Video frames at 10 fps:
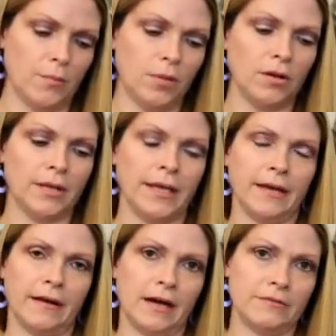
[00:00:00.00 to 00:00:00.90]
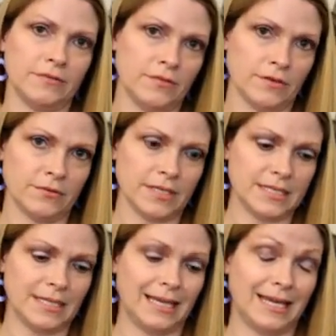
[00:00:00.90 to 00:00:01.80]
pulling it off of their
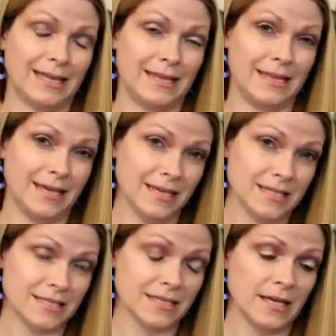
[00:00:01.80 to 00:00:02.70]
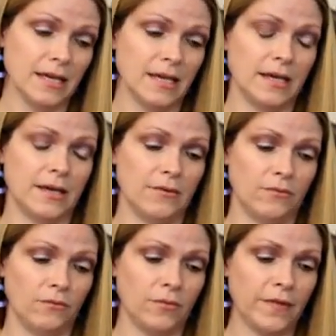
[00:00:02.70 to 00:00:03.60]
wrist like this,
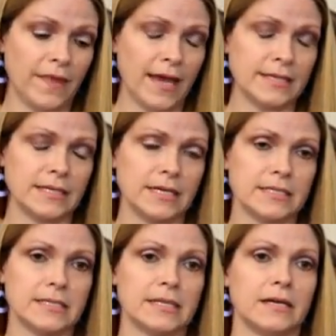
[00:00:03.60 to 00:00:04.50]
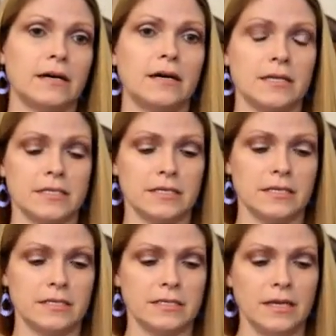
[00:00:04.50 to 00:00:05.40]
and what that does is it
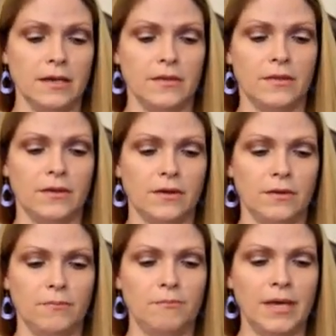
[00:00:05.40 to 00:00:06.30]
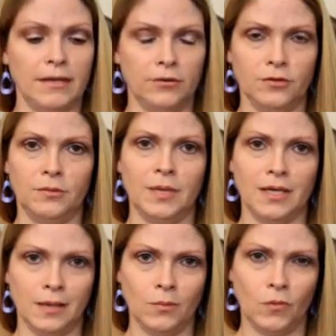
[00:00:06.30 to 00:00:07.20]
causes the metal to
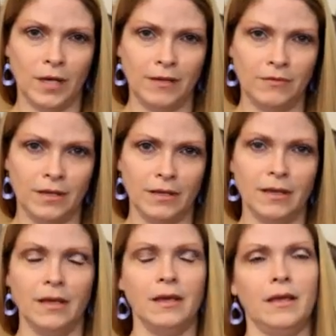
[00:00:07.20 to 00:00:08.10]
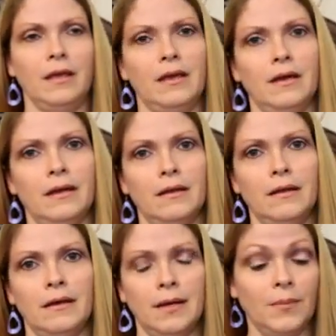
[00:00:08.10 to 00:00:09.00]
become wavy
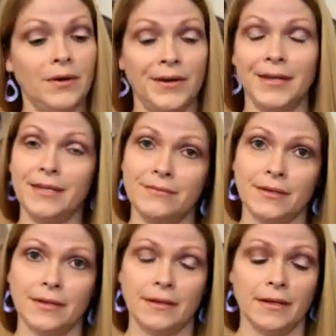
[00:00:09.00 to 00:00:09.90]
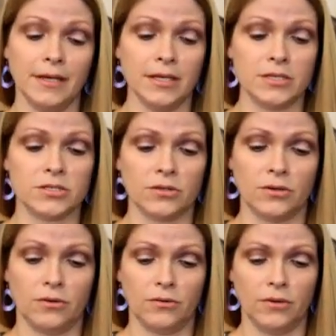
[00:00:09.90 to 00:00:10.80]
and uneven.
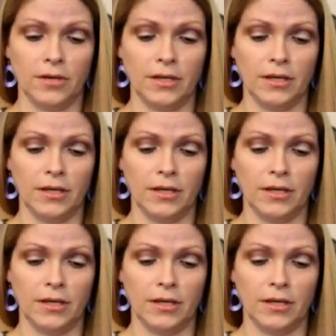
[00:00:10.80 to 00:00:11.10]
So